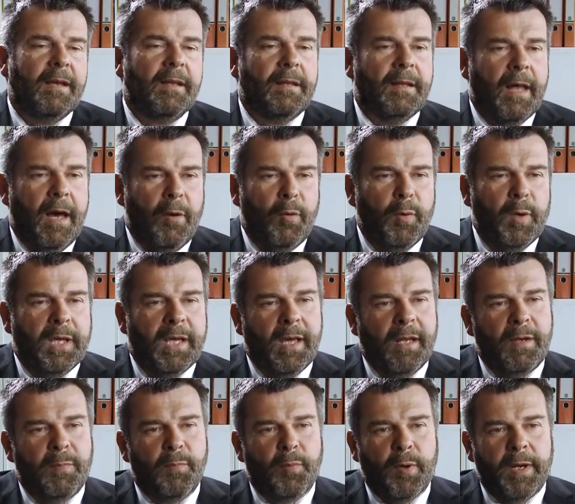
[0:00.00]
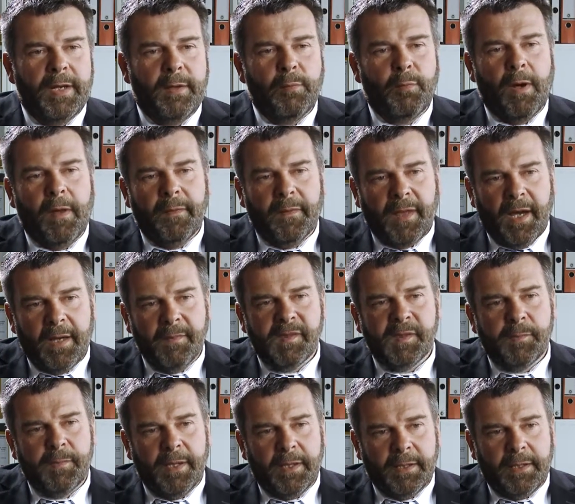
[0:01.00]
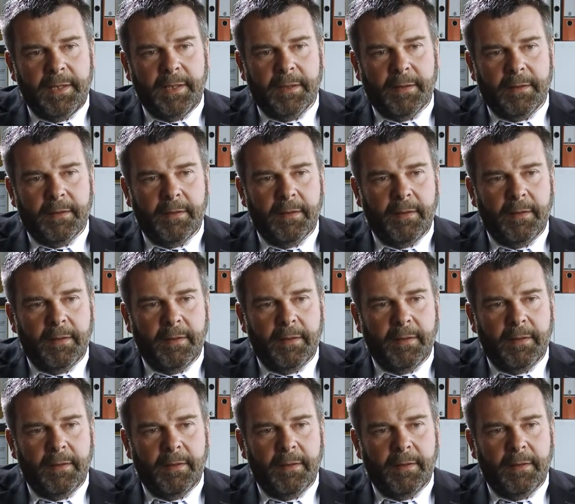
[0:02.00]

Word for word: Now we calibrate one times per year.